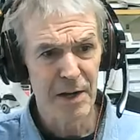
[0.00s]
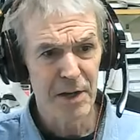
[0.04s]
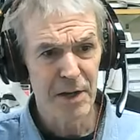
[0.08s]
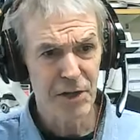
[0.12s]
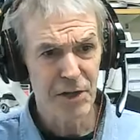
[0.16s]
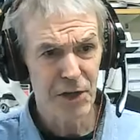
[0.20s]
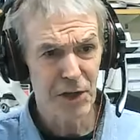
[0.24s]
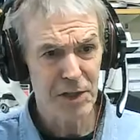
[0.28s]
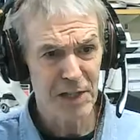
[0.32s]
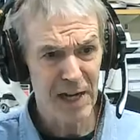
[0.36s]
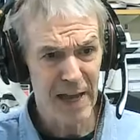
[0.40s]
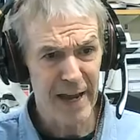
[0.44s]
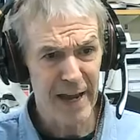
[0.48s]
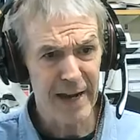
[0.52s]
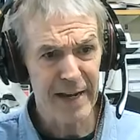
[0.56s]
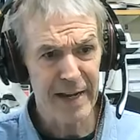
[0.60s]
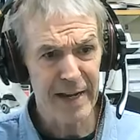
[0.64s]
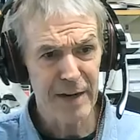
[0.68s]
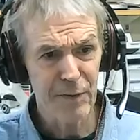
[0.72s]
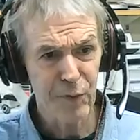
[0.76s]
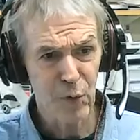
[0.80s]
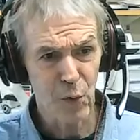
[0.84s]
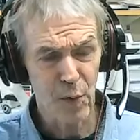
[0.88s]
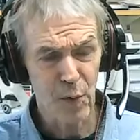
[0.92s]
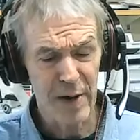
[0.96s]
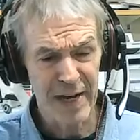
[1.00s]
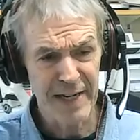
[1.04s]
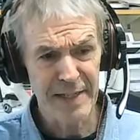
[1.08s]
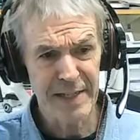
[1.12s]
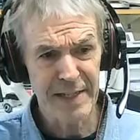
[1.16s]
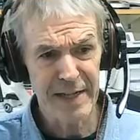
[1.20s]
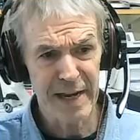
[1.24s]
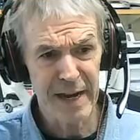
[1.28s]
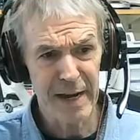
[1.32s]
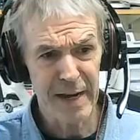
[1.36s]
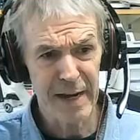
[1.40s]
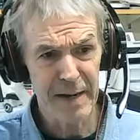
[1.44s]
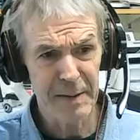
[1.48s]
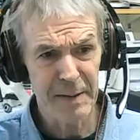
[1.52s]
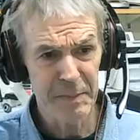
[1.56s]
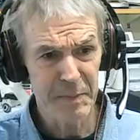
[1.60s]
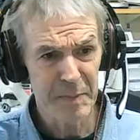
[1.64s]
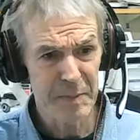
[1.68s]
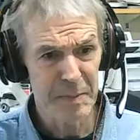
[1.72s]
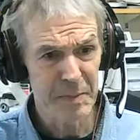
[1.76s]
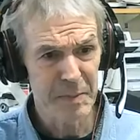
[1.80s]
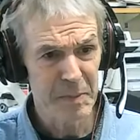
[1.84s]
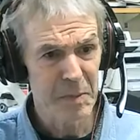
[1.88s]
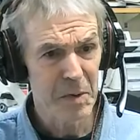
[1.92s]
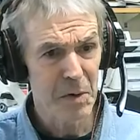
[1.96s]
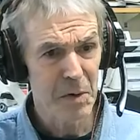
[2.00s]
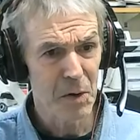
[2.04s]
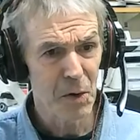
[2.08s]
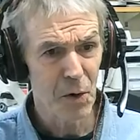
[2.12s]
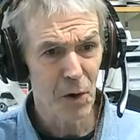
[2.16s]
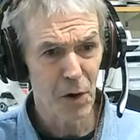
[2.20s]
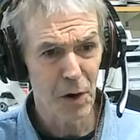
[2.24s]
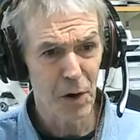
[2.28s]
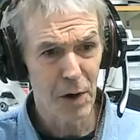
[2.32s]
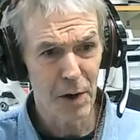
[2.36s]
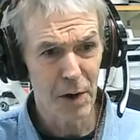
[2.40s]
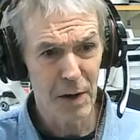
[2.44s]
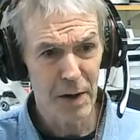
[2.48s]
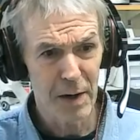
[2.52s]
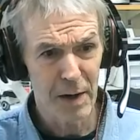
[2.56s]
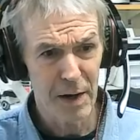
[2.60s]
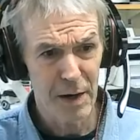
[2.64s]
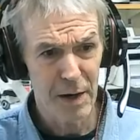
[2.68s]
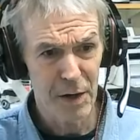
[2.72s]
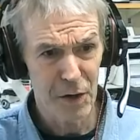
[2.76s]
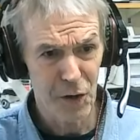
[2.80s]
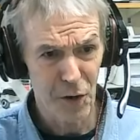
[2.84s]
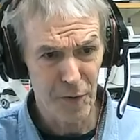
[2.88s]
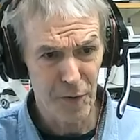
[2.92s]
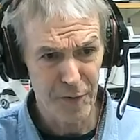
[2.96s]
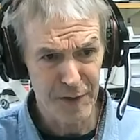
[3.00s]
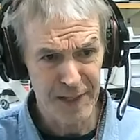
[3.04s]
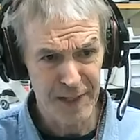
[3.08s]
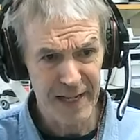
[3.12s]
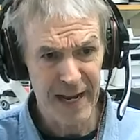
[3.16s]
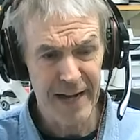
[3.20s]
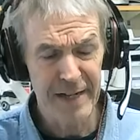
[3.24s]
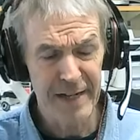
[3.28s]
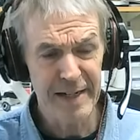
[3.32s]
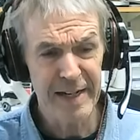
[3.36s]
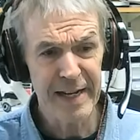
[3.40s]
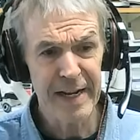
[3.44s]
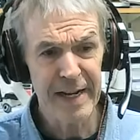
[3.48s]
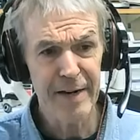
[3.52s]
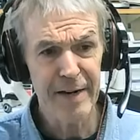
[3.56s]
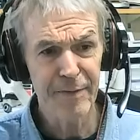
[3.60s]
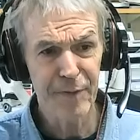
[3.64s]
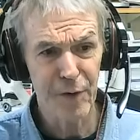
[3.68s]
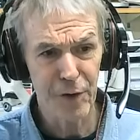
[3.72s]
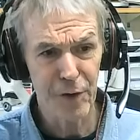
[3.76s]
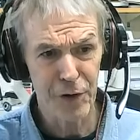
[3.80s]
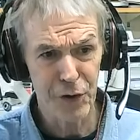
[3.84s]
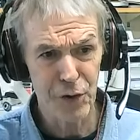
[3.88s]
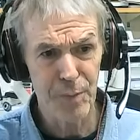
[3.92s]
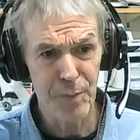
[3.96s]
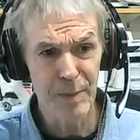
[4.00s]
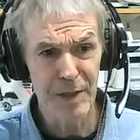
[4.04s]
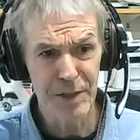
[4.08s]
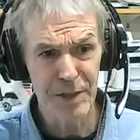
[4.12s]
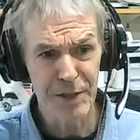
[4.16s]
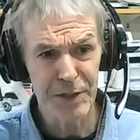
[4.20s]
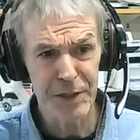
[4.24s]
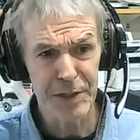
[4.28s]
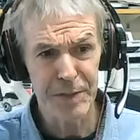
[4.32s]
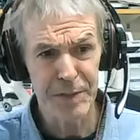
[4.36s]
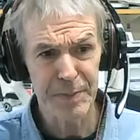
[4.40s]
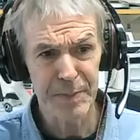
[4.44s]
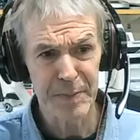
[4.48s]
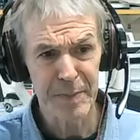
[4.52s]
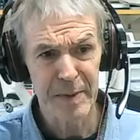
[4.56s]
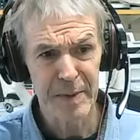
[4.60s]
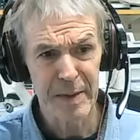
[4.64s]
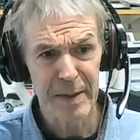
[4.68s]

such like influenza or COVID 19 for humans.